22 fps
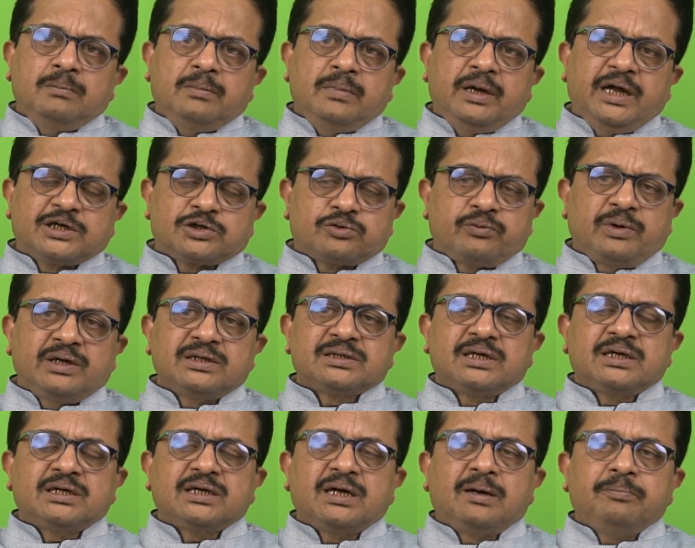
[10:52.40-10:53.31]

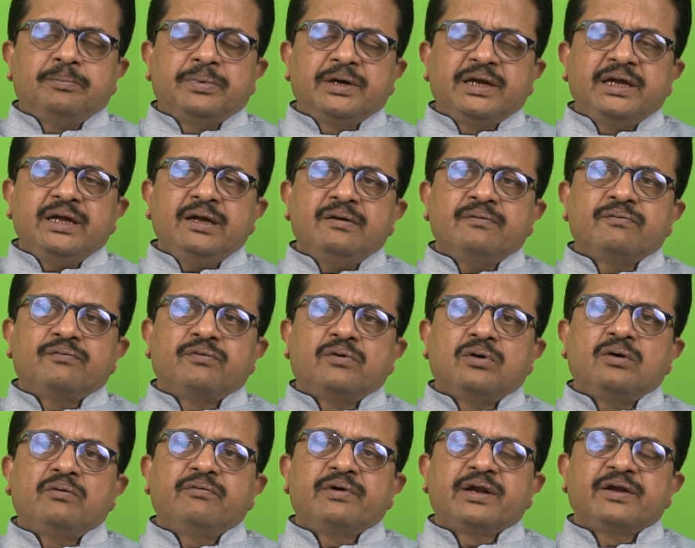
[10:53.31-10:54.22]
XYZ company
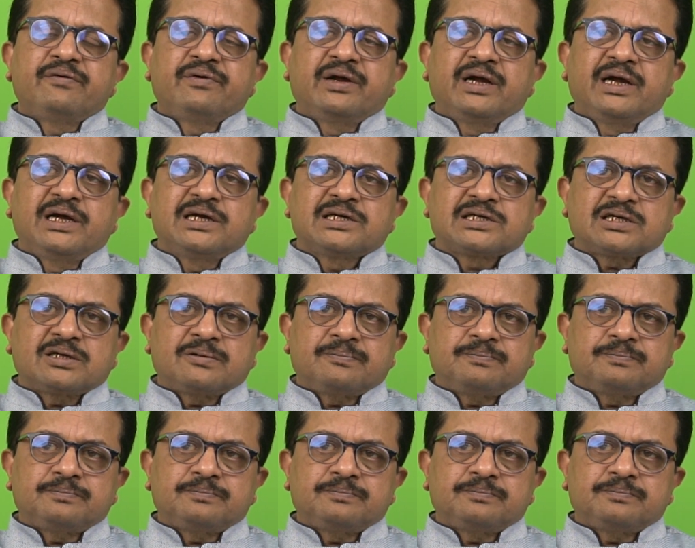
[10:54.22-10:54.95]
for verification.